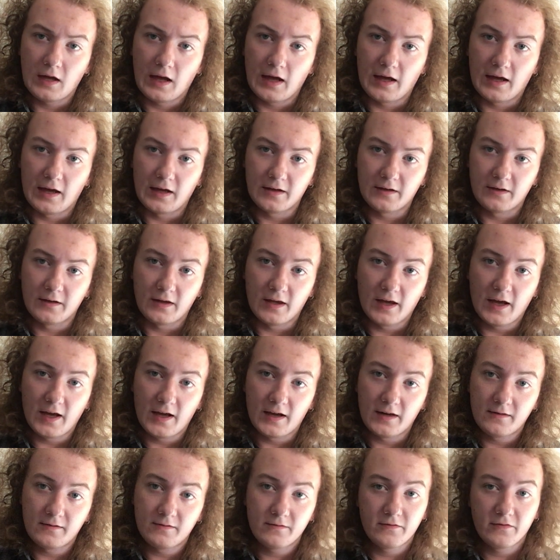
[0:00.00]
A
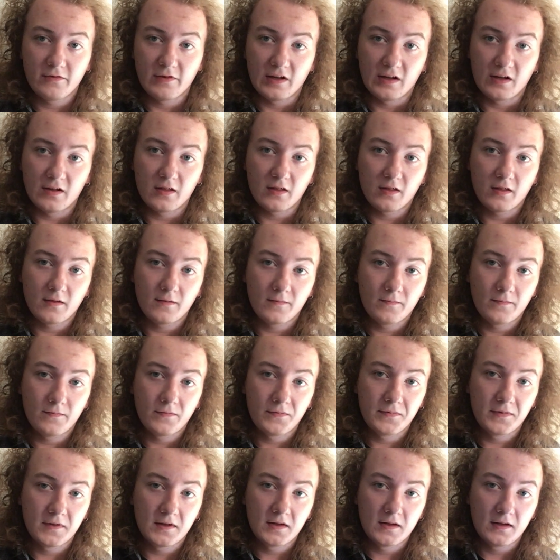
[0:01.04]
again, 5th,
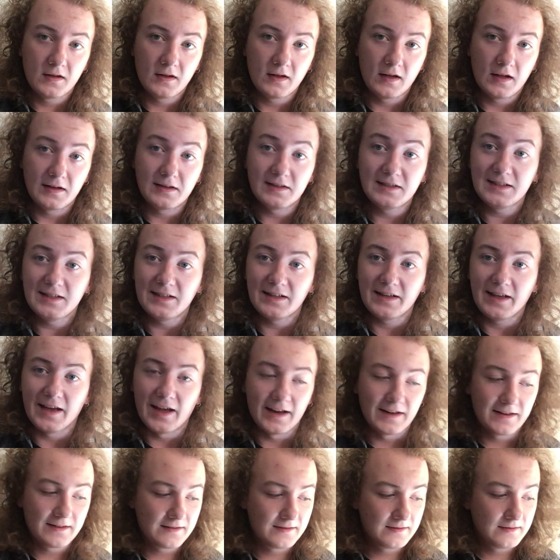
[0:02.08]
and D
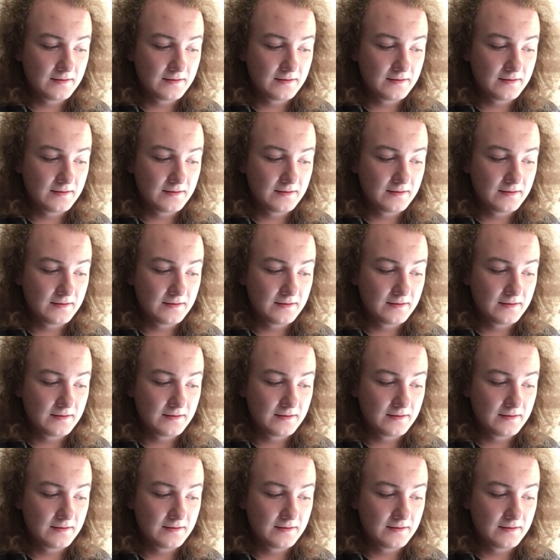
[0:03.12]
again.